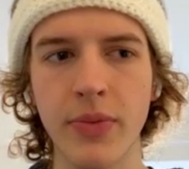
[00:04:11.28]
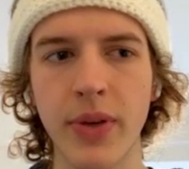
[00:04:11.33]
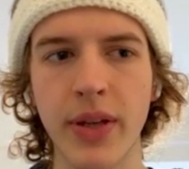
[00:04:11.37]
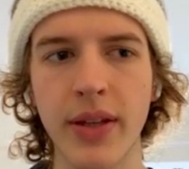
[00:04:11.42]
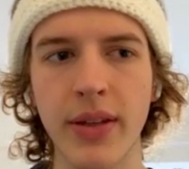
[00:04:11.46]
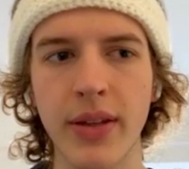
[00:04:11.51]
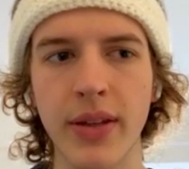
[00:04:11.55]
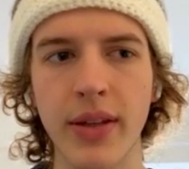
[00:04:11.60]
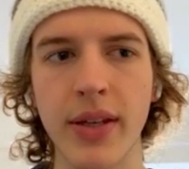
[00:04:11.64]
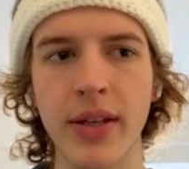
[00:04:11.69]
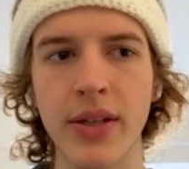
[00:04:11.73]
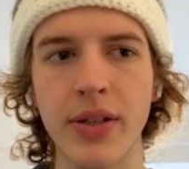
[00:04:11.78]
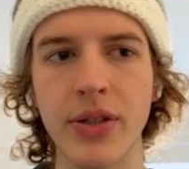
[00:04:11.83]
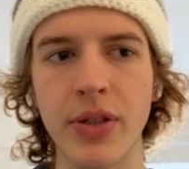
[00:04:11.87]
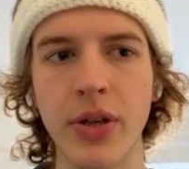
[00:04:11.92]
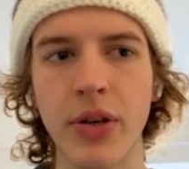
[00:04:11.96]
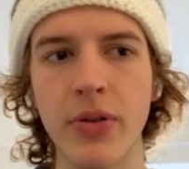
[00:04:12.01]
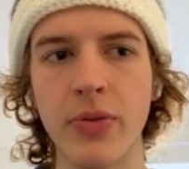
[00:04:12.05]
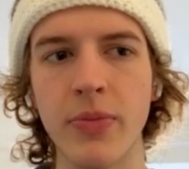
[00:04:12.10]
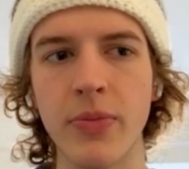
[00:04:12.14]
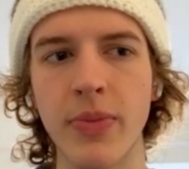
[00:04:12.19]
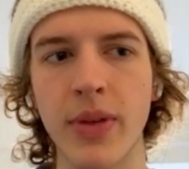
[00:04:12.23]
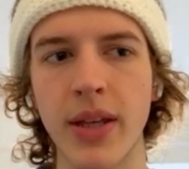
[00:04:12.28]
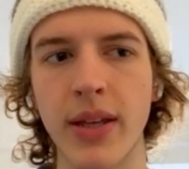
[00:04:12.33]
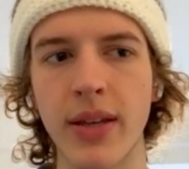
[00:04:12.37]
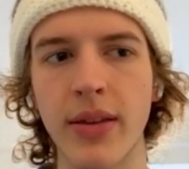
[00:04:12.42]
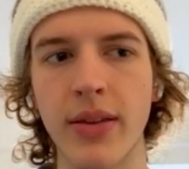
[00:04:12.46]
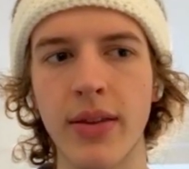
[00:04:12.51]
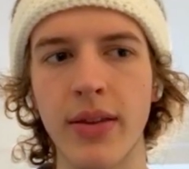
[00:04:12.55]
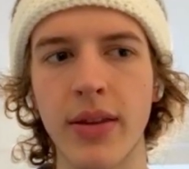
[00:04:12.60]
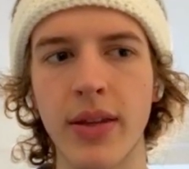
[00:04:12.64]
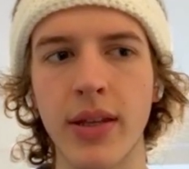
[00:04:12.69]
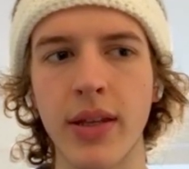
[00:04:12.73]
really showed
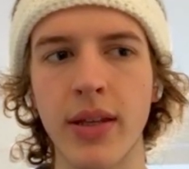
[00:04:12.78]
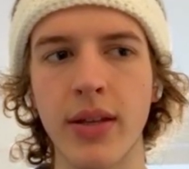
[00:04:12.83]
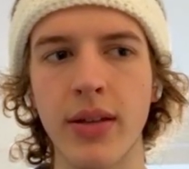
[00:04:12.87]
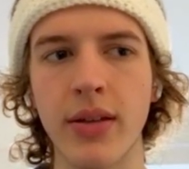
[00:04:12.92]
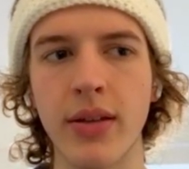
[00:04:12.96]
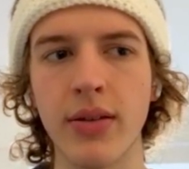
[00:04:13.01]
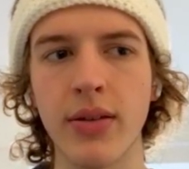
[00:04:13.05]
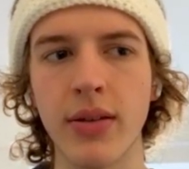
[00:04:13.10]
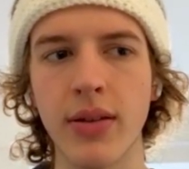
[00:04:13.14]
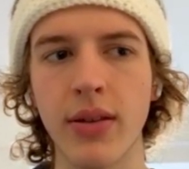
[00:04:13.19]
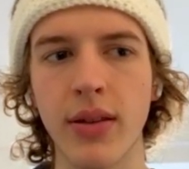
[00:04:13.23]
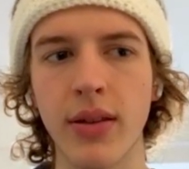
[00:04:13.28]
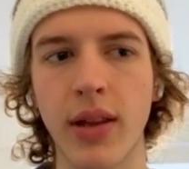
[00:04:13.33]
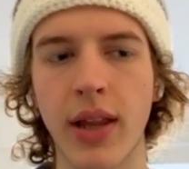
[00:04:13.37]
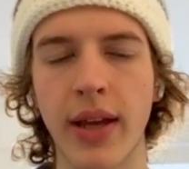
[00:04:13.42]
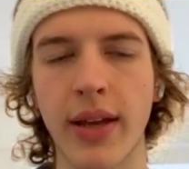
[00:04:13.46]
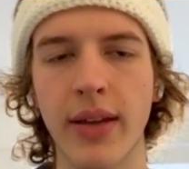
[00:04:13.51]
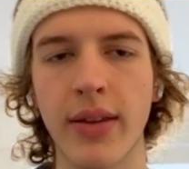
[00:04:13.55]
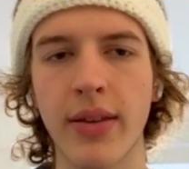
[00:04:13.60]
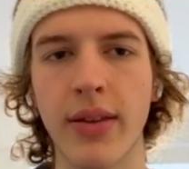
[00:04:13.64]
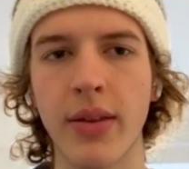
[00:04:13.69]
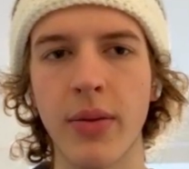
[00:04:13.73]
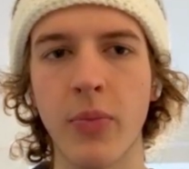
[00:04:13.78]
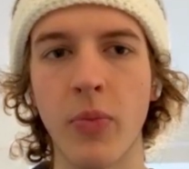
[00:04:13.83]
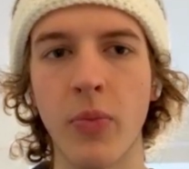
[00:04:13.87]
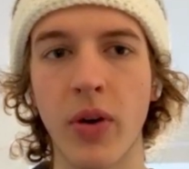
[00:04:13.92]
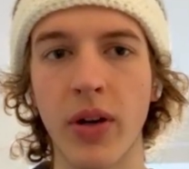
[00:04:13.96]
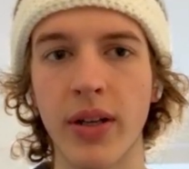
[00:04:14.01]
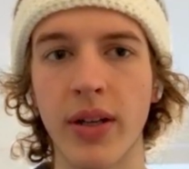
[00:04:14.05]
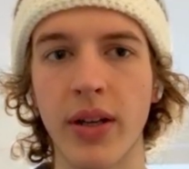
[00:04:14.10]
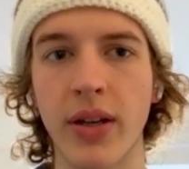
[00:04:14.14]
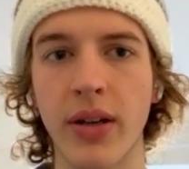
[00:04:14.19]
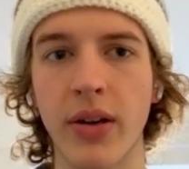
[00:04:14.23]
me the length that
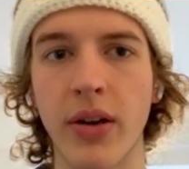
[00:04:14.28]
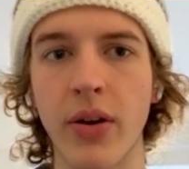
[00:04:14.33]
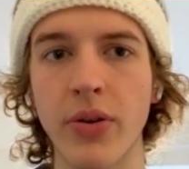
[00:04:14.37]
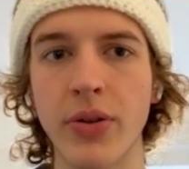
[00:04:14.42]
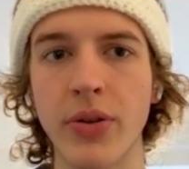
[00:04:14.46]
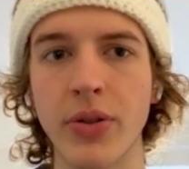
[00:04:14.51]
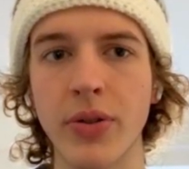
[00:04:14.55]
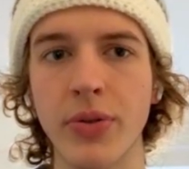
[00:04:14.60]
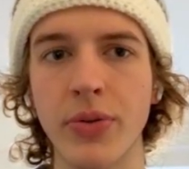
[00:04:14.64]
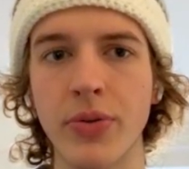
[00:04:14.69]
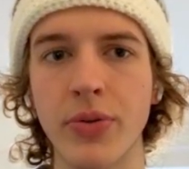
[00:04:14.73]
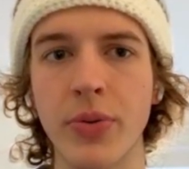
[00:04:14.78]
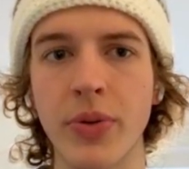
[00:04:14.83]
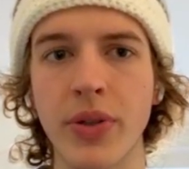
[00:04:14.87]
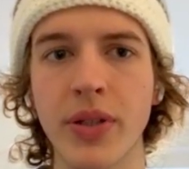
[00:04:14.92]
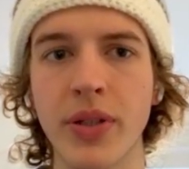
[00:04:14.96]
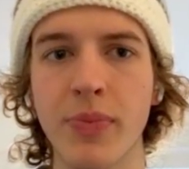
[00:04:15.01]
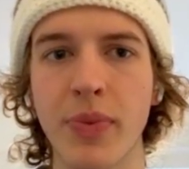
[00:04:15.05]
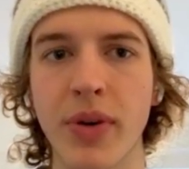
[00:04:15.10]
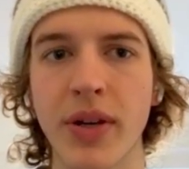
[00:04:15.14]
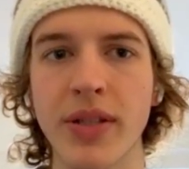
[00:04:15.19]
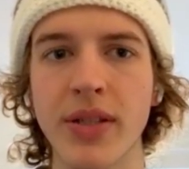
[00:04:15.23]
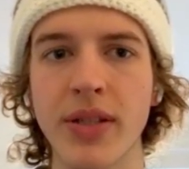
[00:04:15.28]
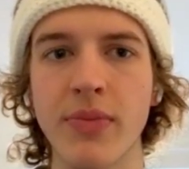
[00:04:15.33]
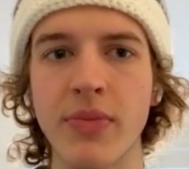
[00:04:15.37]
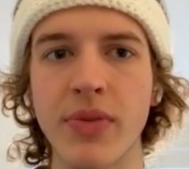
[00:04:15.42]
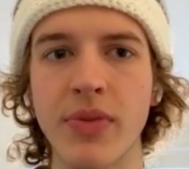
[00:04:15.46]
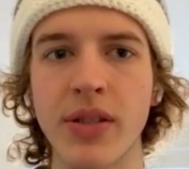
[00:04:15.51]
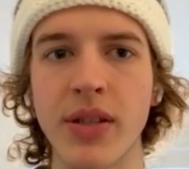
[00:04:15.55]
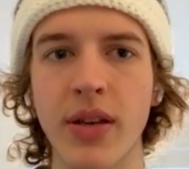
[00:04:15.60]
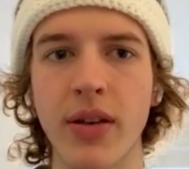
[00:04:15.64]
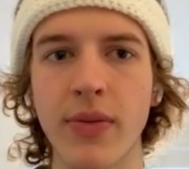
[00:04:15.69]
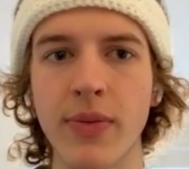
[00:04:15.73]
one can go to to express
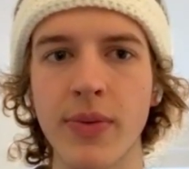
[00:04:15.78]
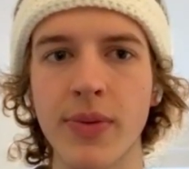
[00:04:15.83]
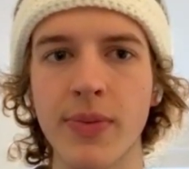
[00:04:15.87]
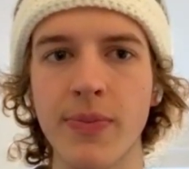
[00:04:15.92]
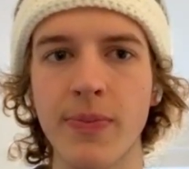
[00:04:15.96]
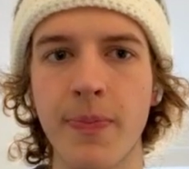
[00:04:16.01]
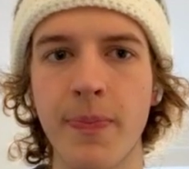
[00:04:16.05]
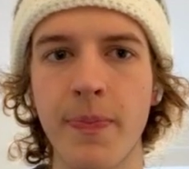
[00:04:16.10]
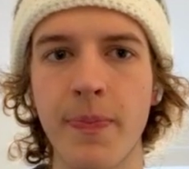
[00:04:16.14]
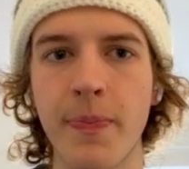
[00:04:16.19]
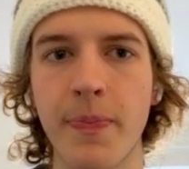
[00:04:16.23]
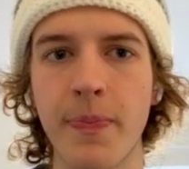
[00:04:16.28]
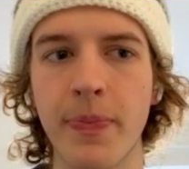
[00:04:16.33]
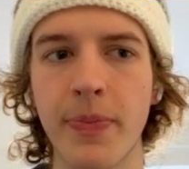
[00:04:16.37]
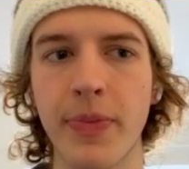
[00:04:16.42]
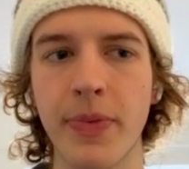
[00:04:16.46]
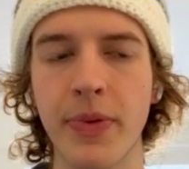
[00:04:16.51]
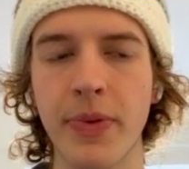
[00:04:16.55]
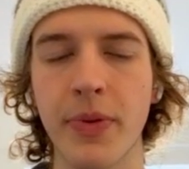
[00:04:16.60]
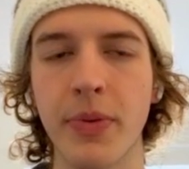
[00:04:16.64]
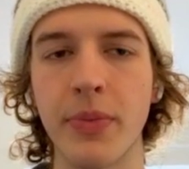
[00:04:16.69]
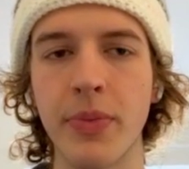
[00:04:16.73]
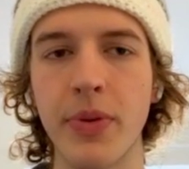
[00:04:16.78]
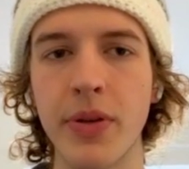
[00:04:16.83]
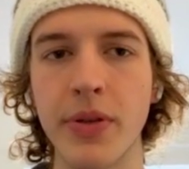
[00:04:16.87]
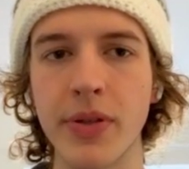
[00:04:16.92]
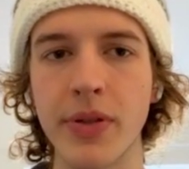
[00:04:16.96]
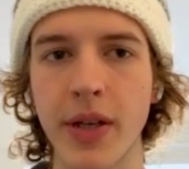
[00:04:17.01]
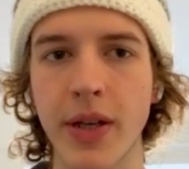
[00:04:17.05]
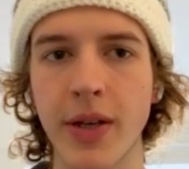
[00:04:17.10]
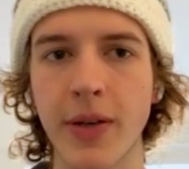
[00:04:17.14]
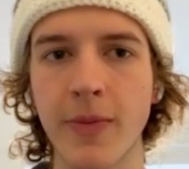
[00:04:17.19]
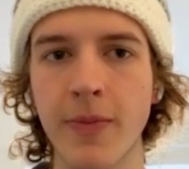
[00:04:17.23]
themselves through
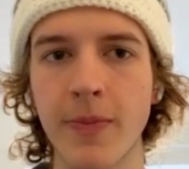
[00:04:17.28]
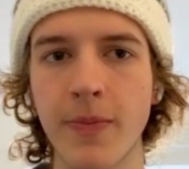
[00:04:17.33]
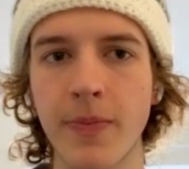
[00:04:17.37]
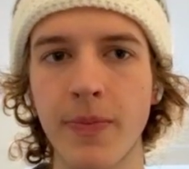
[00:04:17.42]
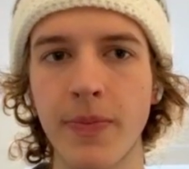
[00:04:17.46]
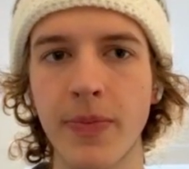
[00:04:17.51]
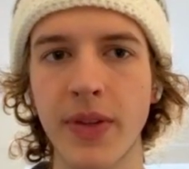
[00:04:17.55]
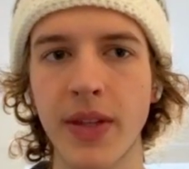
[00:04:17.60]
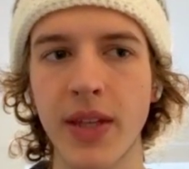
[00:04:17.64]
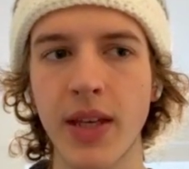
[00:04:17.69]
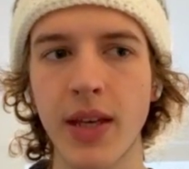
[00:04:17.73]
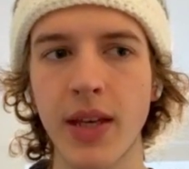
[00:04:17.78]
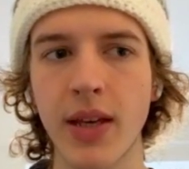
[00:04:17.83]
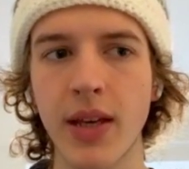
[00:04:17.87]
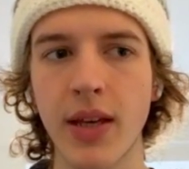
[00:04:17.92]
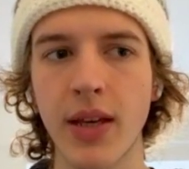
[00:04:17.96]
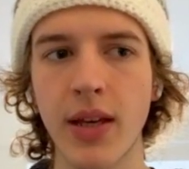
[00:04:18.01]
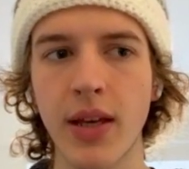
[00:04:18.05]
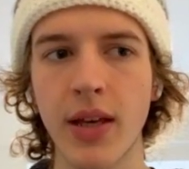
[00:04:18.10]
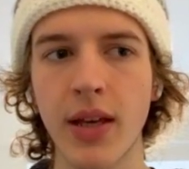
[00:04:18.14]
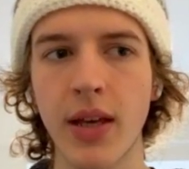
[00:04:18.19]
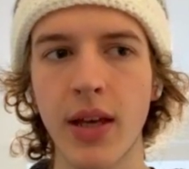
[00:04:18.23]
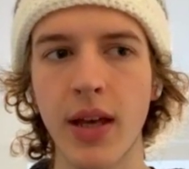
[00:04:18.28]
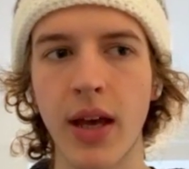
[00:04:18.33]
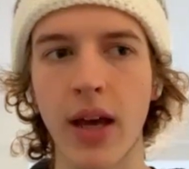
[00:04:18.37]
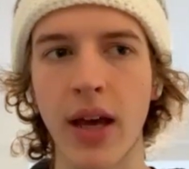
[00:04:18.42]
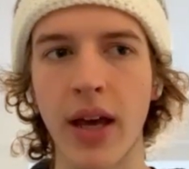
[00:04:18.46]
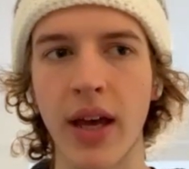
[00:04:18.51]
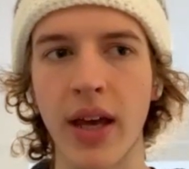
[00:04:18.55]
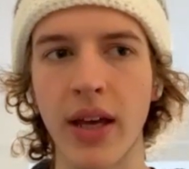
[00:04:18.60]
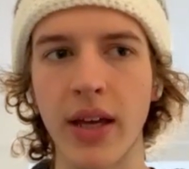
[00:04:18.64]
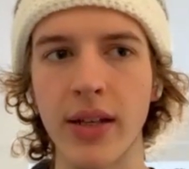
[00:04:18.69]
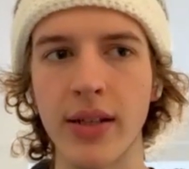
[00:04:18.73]
music
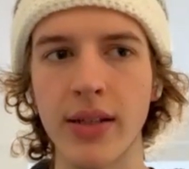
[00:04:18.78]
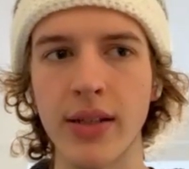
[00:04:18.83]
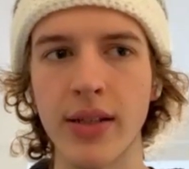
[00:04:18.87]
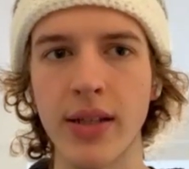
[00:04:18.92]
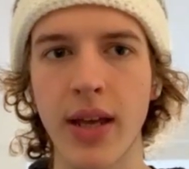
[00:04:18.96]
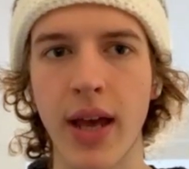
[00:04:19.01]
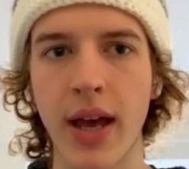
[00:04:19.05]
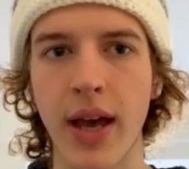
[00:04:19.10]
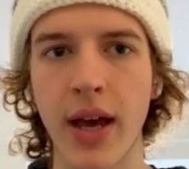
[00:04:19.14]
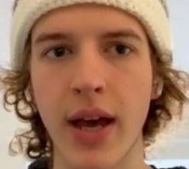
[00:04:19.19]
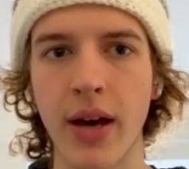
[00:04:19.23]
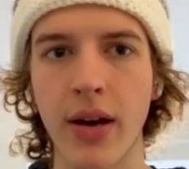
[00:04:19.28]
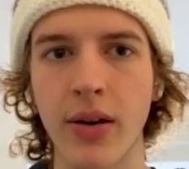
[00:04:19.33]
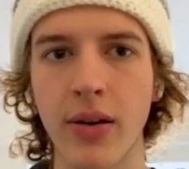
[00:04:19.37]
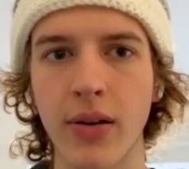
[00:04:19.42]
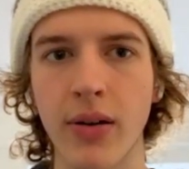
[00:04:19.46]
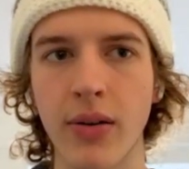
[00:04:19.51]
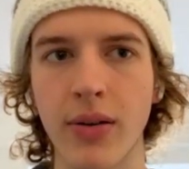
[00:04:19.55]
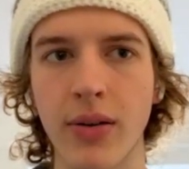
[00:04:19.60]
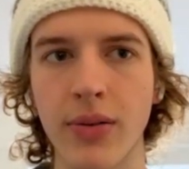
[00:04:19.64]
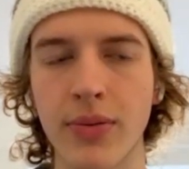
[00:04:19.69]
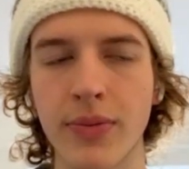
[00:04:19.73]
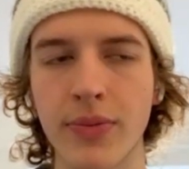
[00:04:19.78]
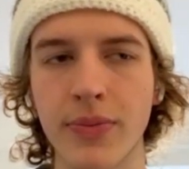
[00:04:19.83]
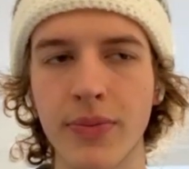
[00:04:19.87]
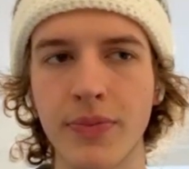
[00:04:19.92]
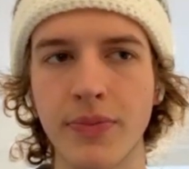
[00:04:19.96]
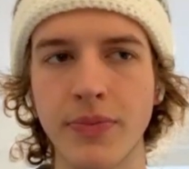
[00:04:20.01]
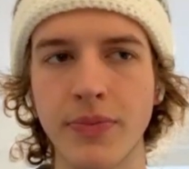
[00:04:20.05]
and how